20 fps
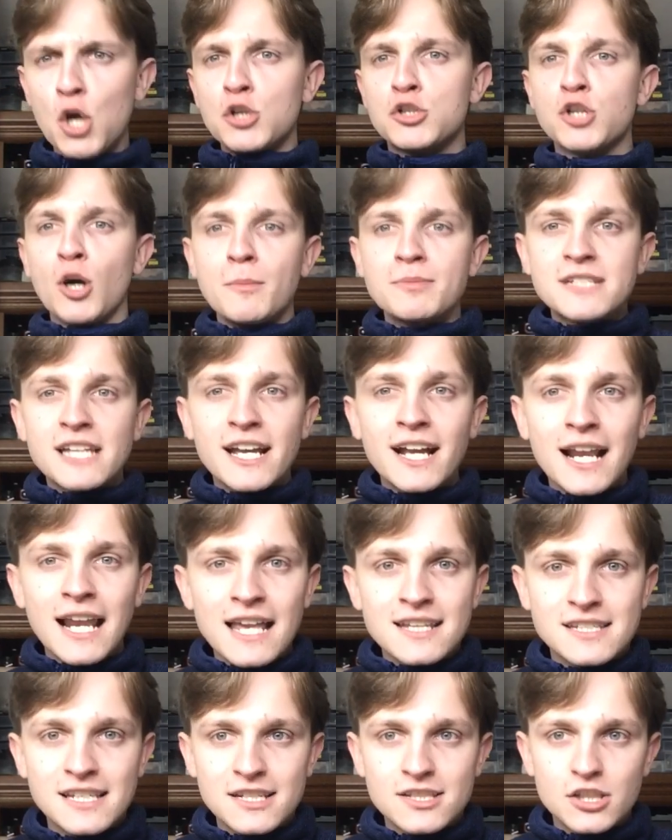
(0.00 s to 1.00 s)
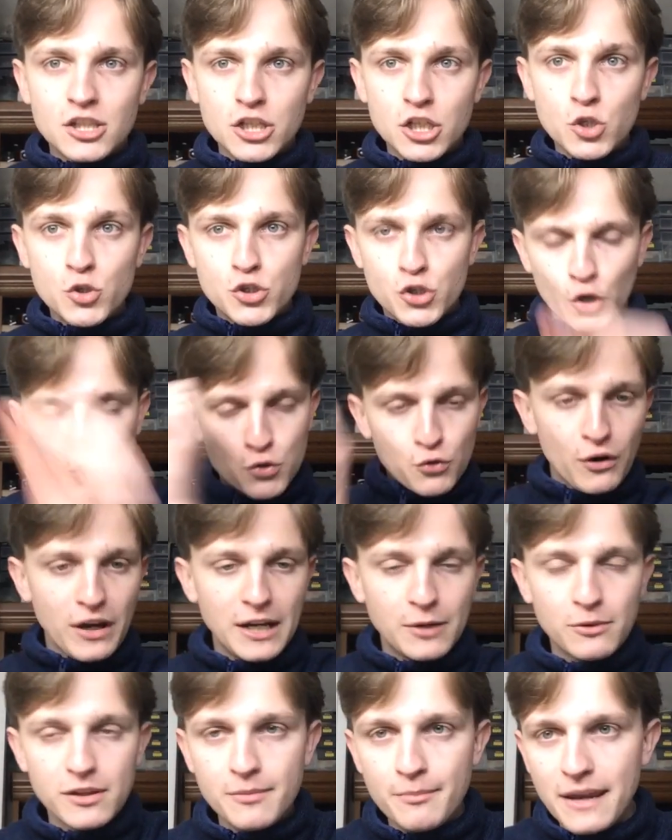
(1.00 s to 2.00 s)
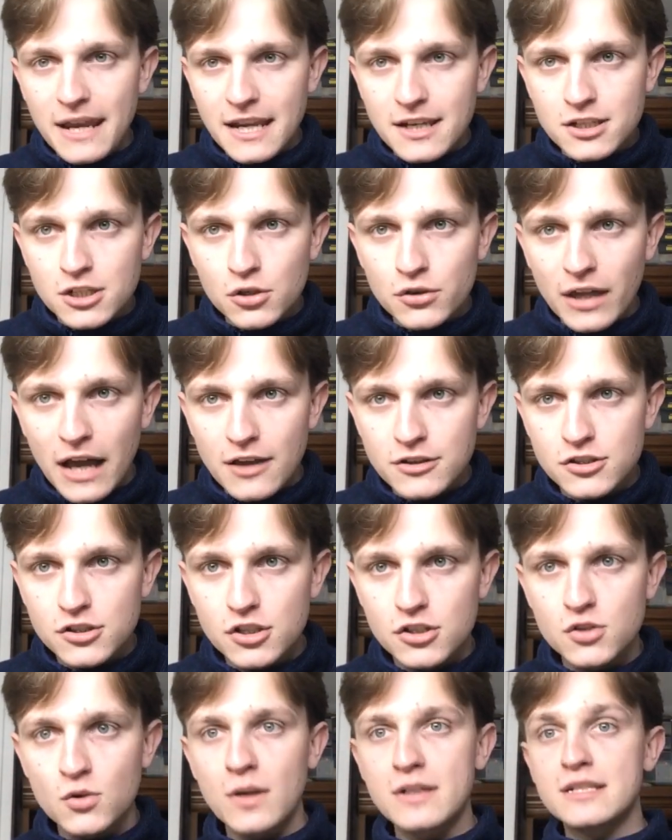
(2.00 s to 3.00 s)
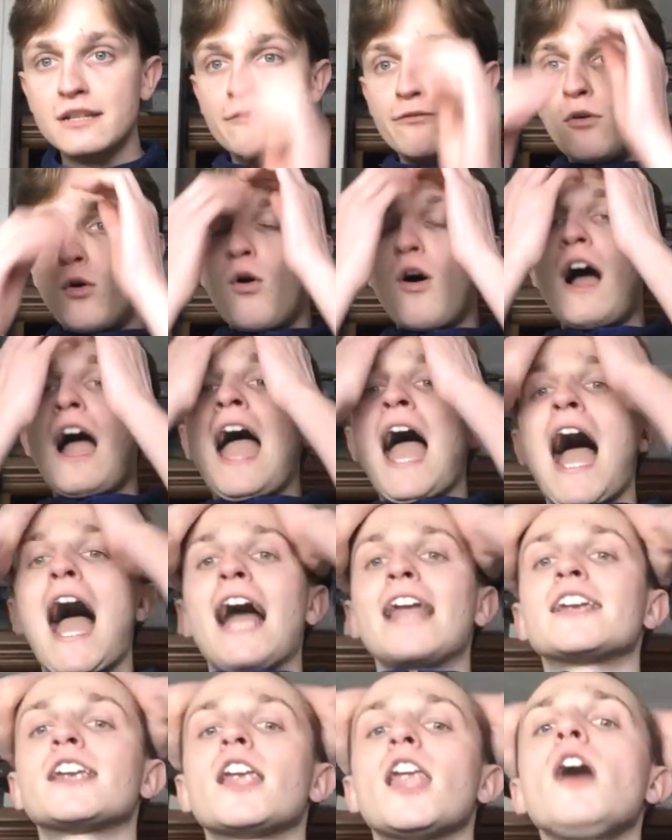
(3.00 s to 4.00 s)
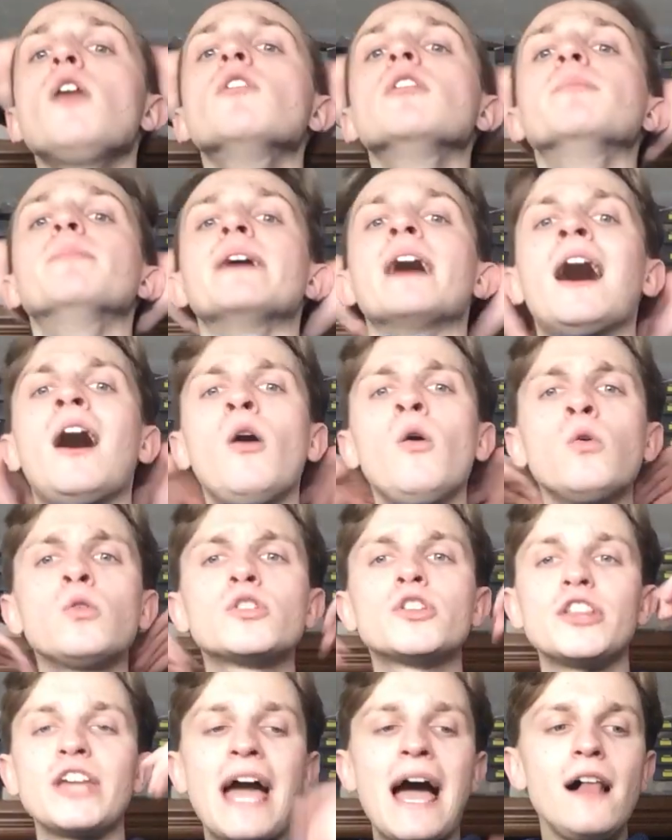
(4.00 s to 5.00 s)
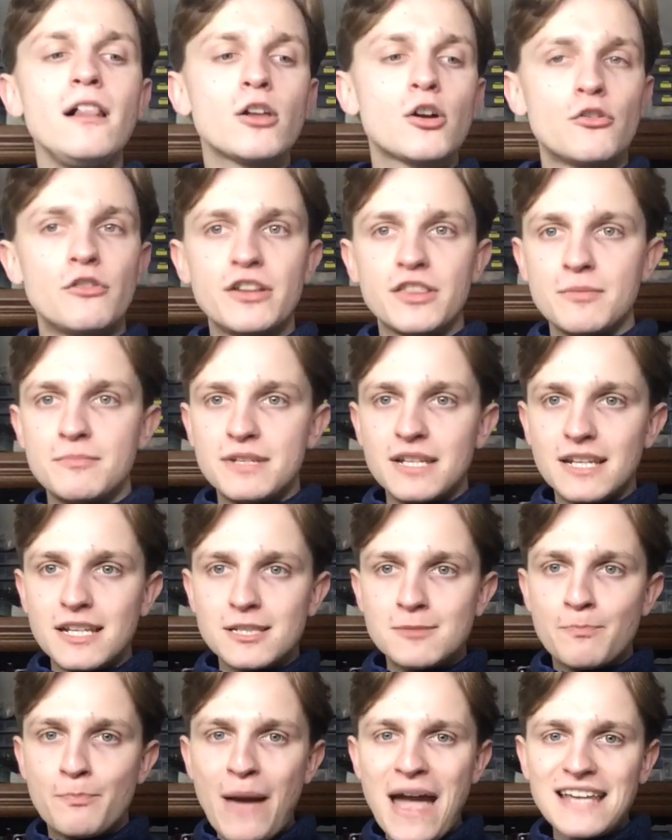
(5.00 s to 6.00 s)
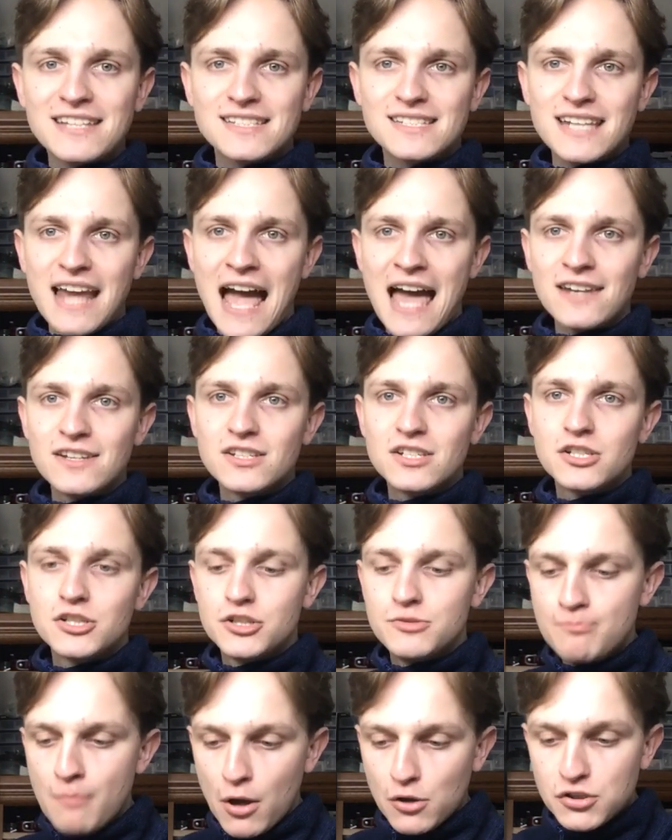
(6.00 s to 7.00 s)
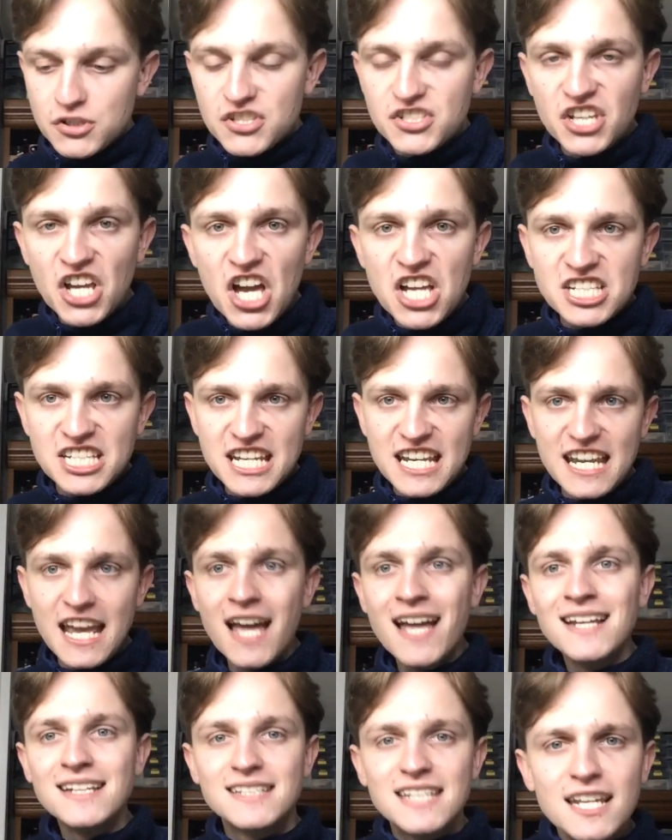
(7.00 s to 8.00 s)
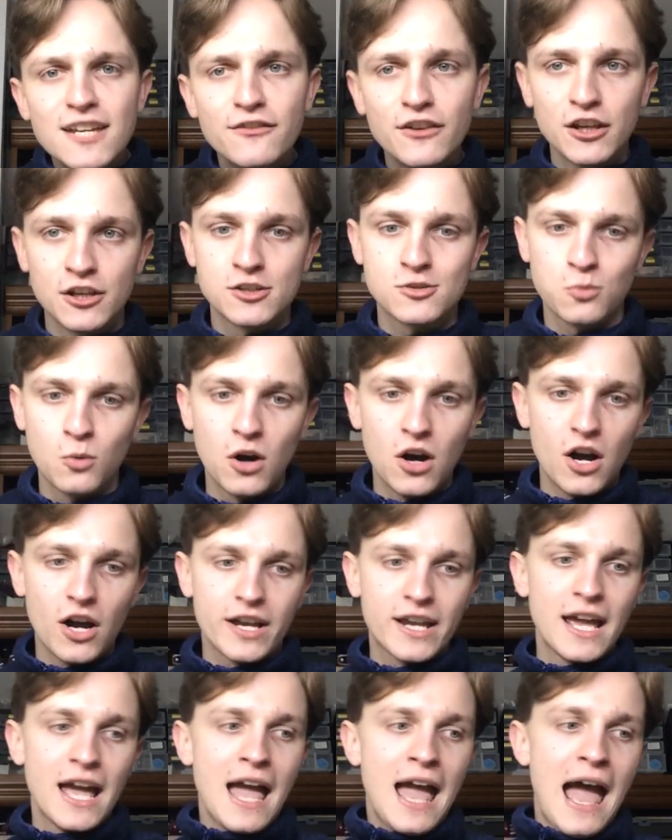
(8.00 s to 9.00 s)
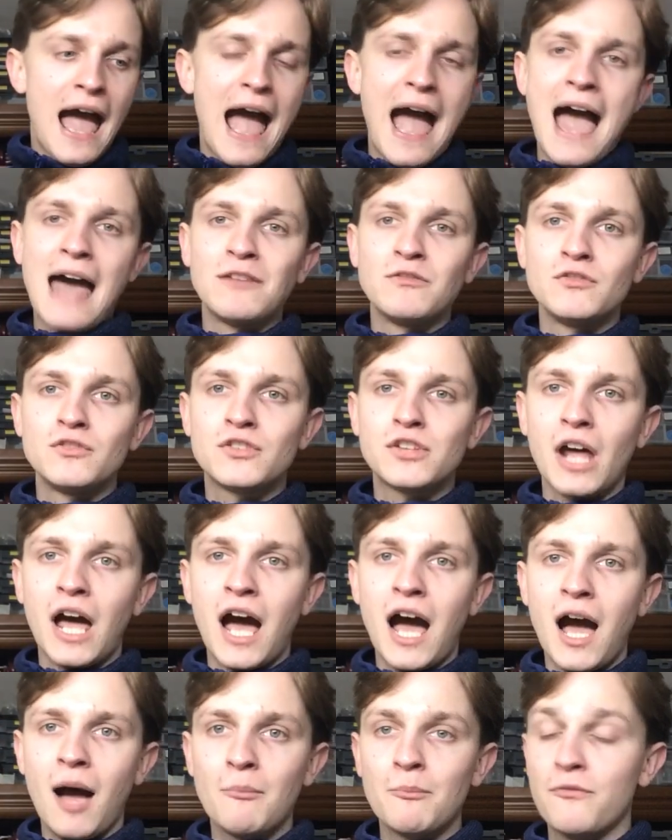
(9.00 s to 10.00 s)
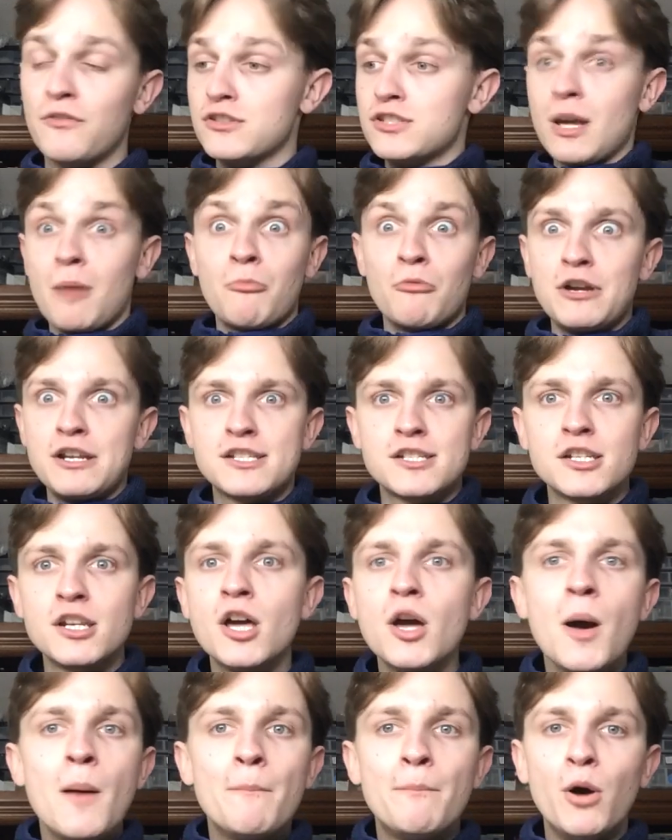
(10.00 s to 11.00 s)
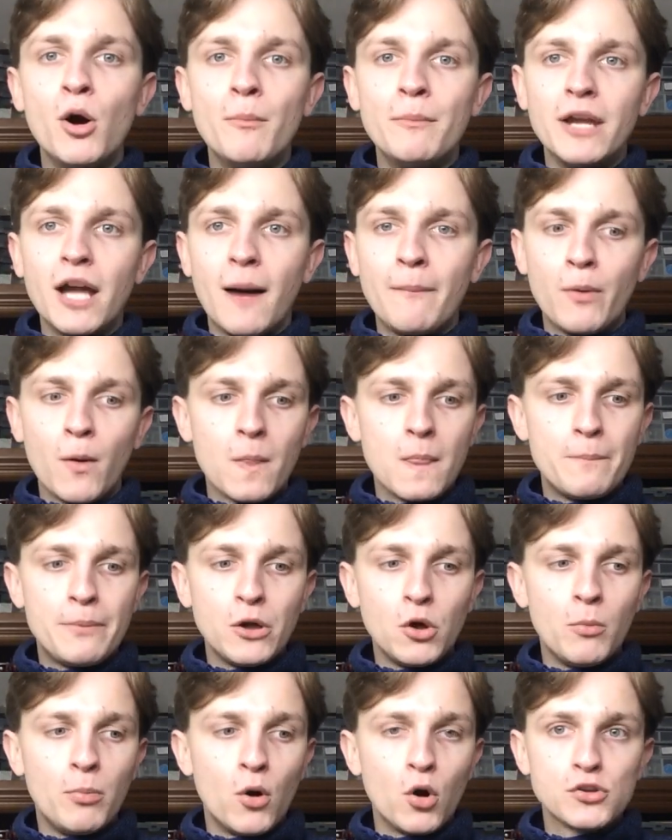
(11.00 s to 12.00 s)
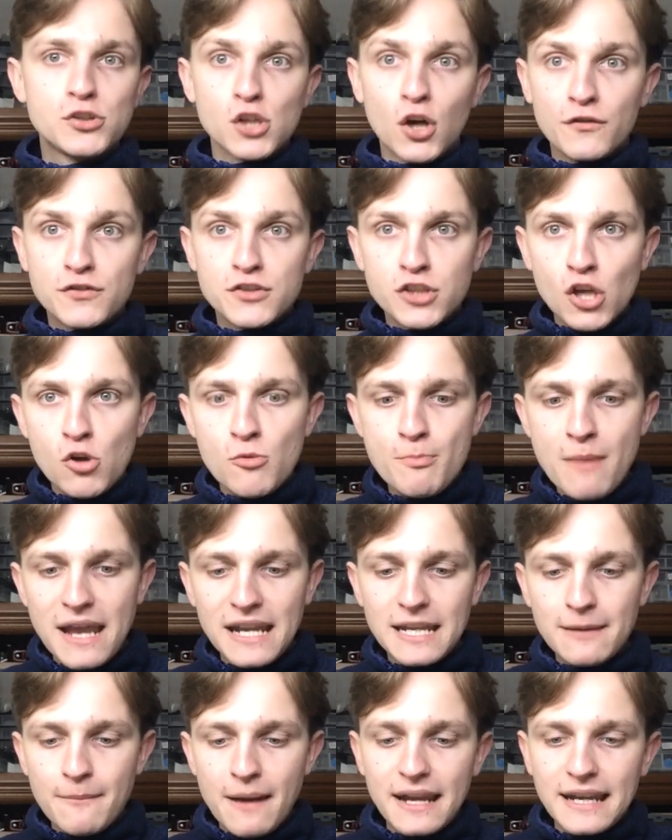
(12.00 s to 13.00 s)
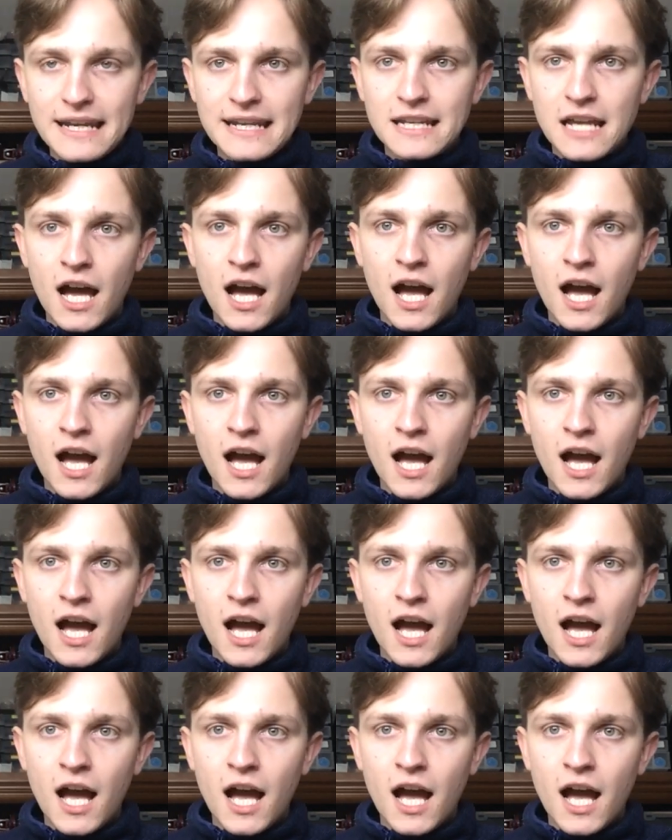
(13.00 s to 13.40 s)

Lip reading: top 10 classics that you should read with me in 2024, and lo and behold, the algorithm did its best and most dirty, devious work, and for some reason put me up on the billboards of so many